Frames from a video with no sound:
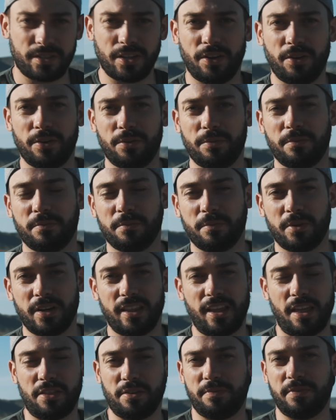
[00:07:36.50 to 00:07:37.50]
so one of
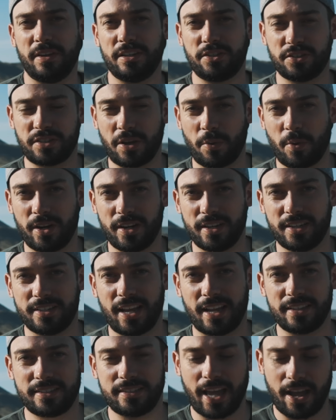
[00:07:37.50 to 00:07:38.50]
the other features I wanted to
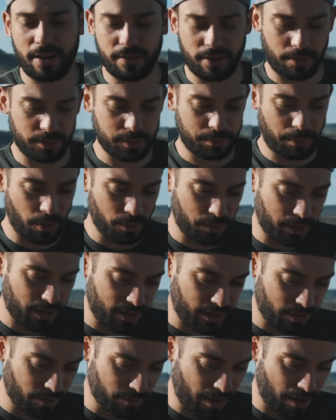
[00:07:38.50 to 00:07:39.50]
test out, I was
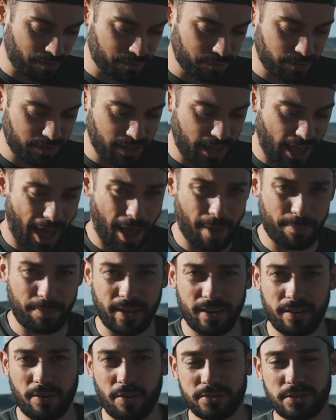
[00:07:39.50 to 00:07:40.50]
poking around through the app
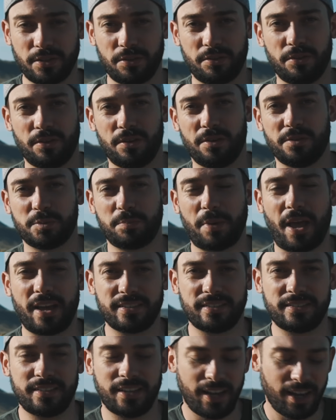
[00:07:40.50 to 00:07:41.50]
and also through the new
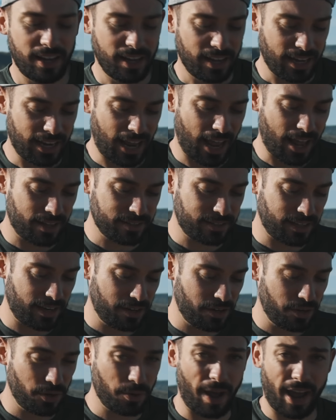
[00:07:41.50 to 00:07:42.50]
specs. It has a
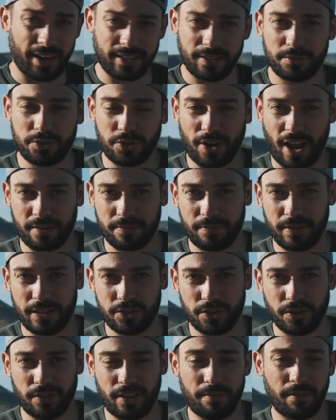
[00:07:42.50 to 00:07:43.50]
new active track
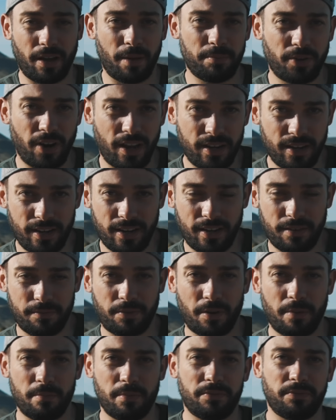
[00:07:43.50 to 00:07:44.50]
feature. They've upgraded it
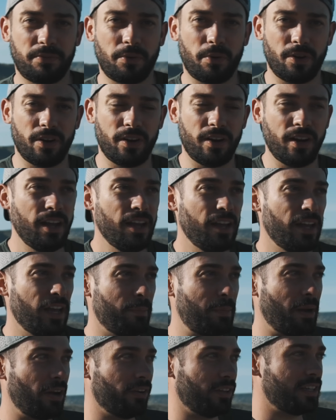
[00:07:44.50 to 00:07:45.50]
from before.
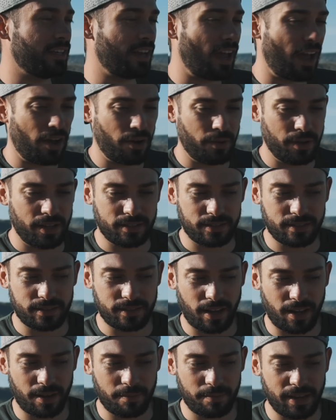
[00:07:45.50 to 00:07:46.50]
Apparently now it's
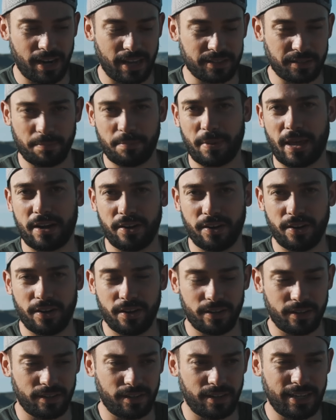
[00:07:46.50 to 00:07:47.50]
it has a
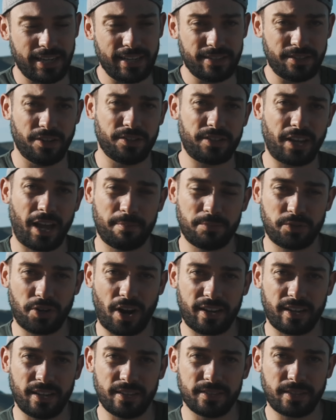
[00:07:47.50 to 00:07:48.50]
better and easier time
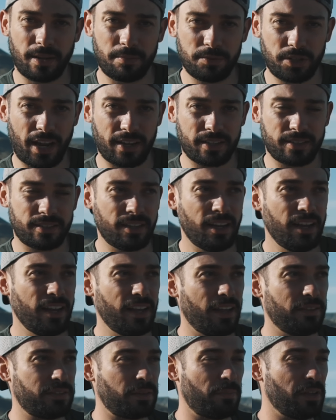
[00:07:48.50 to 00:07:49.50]
tracking subjects.
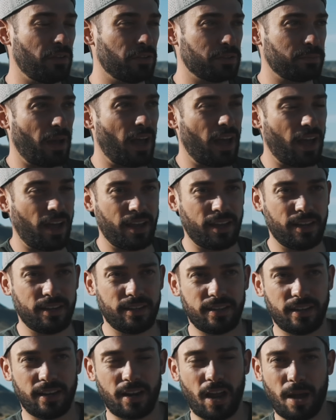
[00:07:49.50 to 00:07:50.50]
If something goes
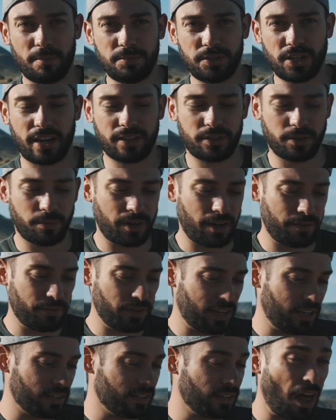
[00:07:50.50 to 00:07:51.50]
behind an object or whatever,
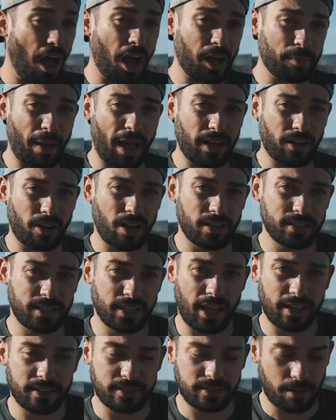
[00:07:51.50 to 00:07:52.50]
it can lock back onto
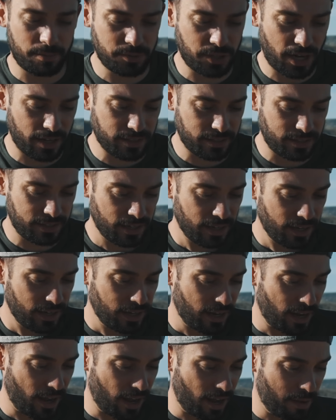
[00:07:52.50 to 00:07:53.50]
that subject.
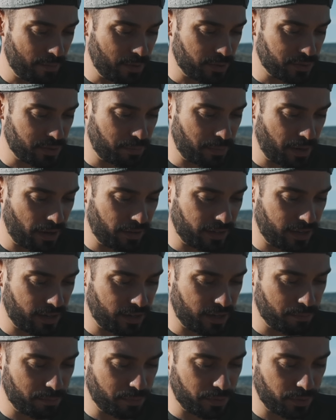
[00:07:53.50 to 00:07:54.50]
There's apparently
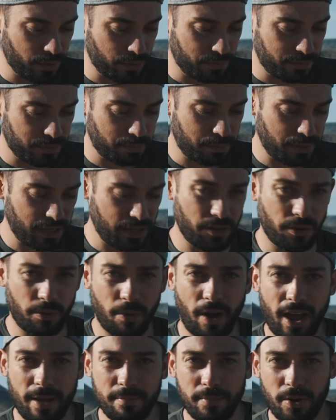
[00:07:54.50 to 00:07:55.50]
an improved
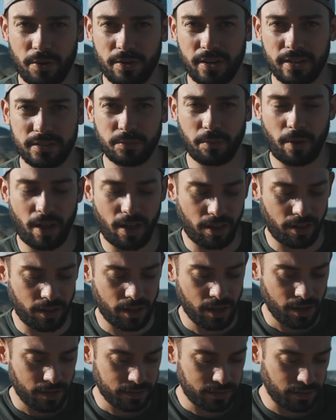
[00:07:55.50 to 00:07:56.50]
POI mode as well.
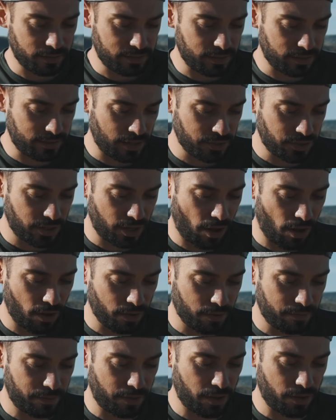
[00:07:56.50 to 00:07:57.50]
So it's essentially
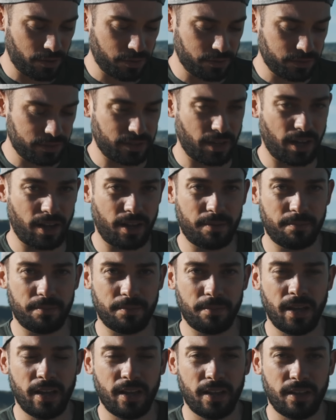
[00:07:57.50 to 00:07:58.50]
all of those
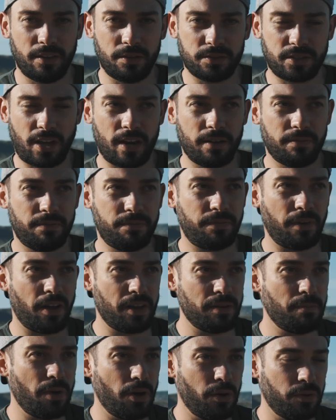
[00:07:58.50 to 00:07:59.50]
kind of
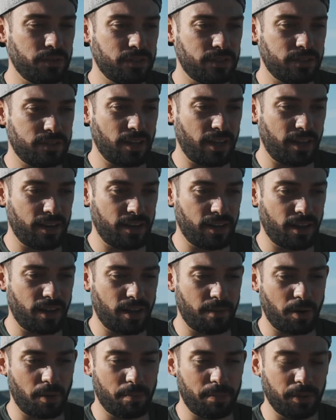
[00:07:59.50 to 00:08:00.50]
fun modes that
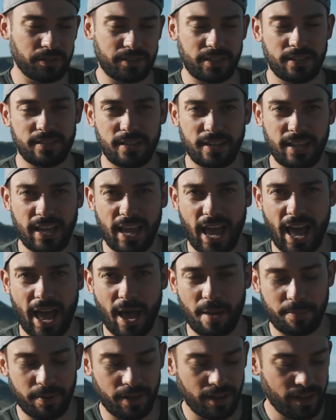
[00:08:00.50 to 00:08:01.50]
are built into the
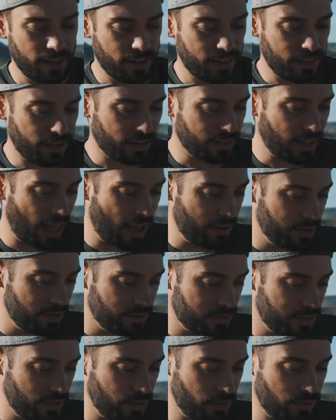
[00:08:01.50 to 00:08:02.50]
app that allow you to